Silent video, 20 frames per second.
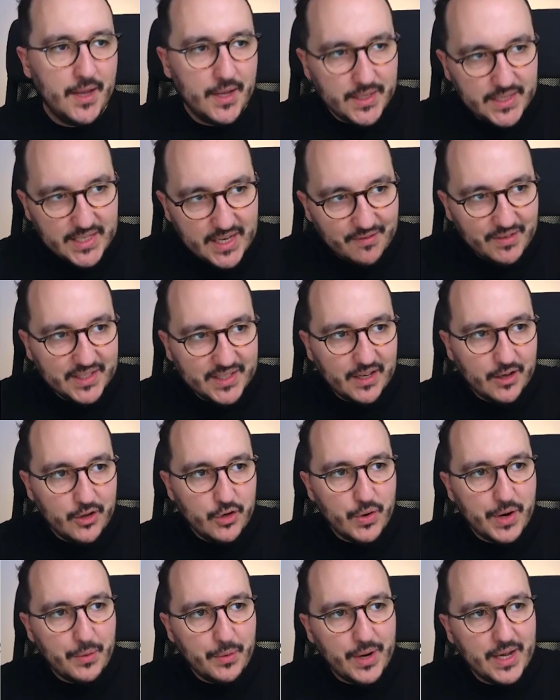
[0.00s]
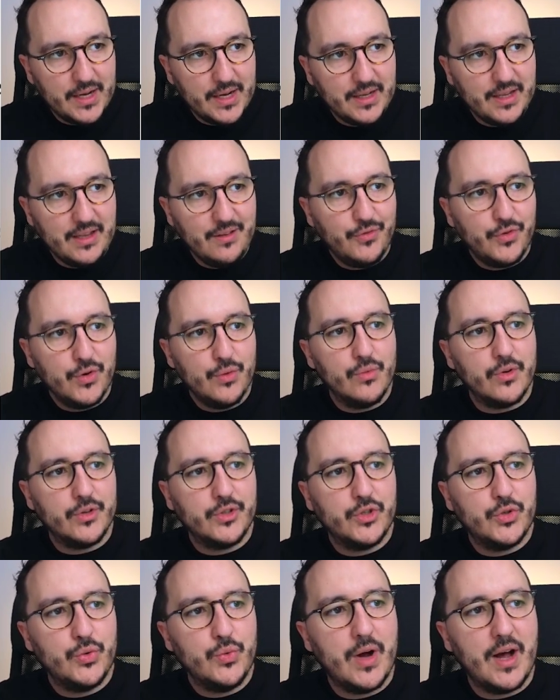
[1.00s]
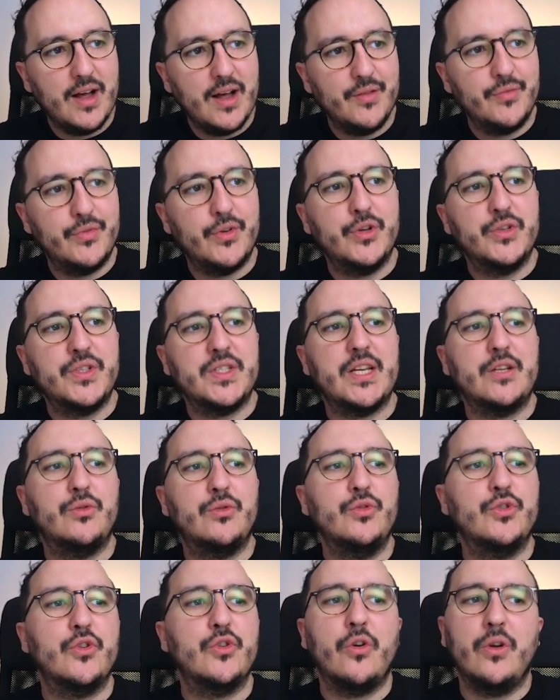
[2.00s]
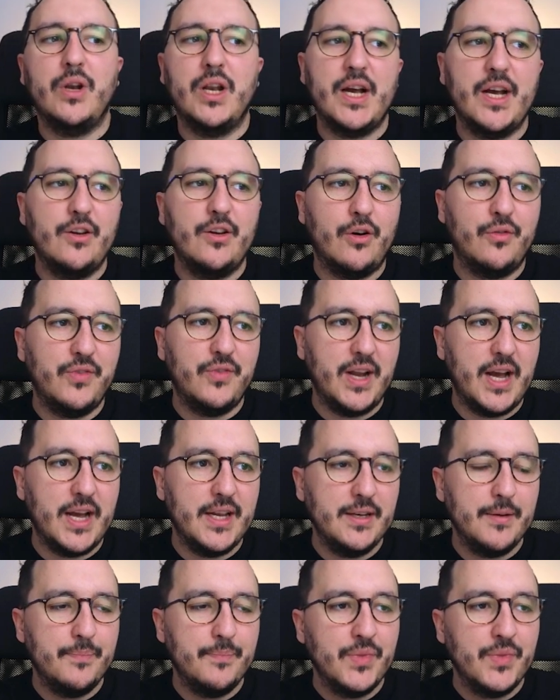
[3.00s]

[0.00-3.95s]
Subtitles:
the avatar URL, if you want to have a status online, offline.